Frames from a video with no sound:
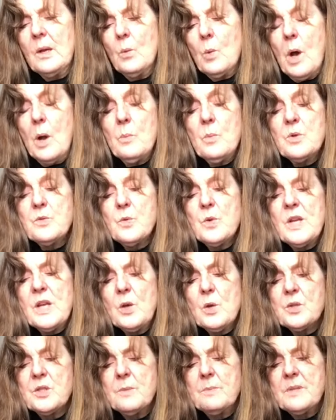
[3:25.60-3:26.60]
1 was for
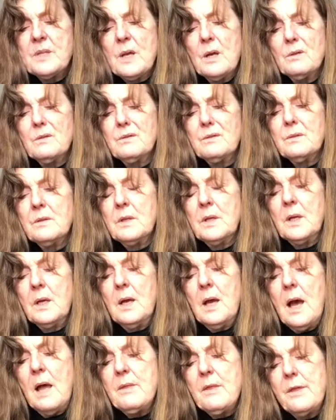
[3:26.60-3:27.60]
Nikos himself,
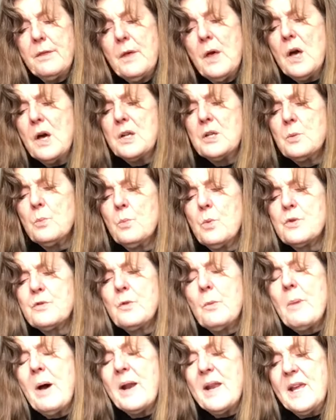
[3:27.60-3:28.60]
and the 3rd was
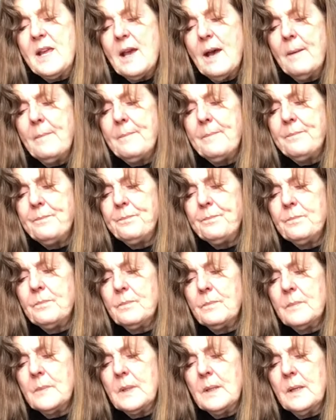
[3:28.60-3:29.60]
for Maria.
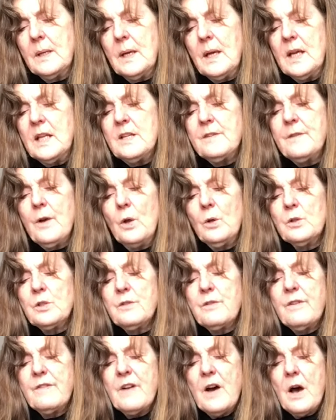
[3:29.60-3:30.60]
In default
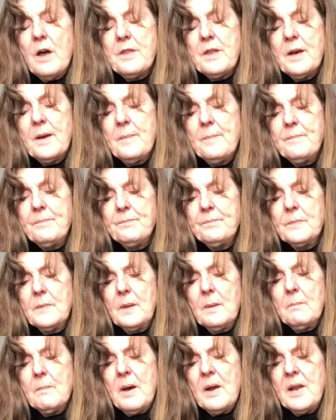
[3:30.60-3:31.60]
of a father,
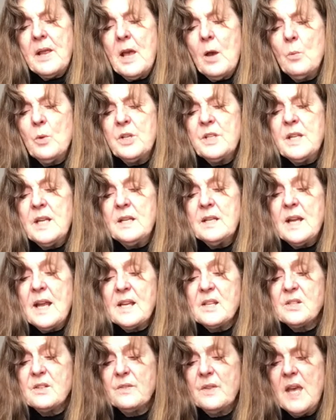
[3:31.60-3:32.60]
Maria would need a
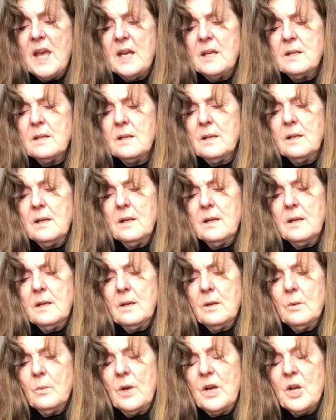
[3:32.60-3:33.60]
next of kin
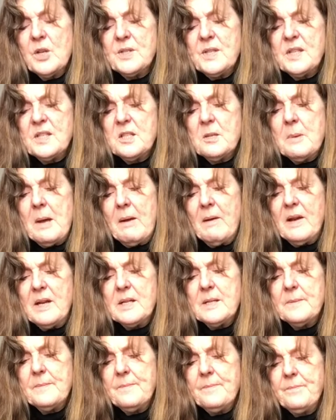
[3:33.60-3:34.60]
when her sister
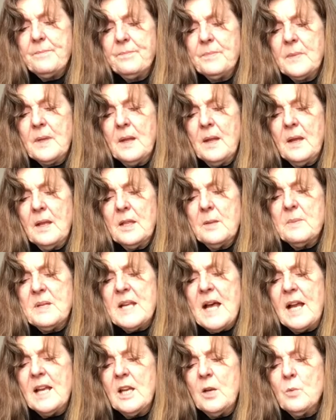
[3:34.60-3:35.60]
married. The
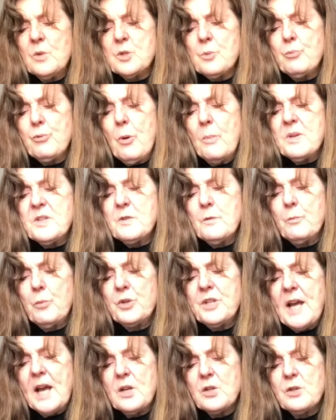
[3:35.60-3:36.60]
medallion was a promise of
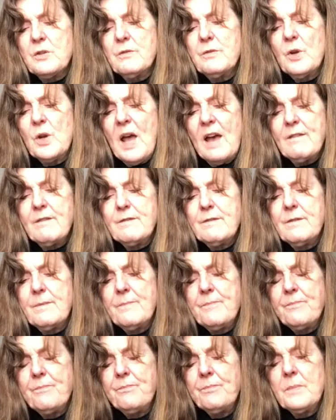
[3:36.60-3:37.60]
protection for life,
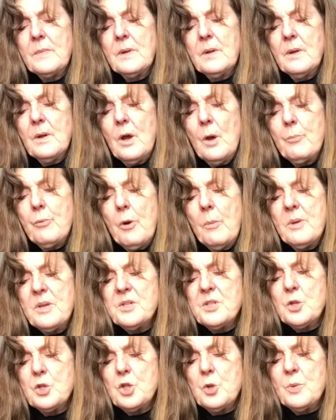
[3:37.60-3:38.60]
a
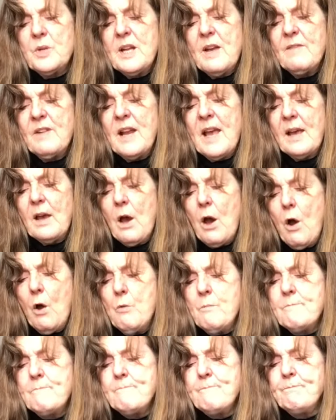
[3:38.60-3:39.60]
promise that she would never lack a
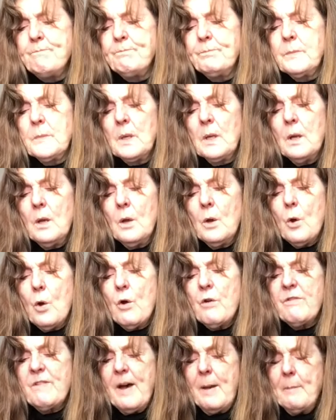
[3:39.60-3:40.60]
home or
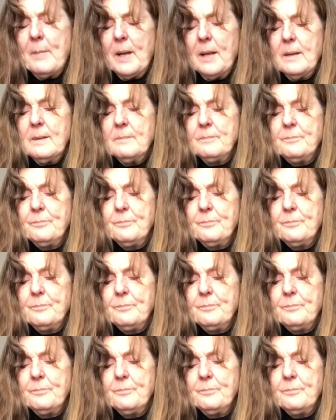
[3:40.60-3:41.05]
a family.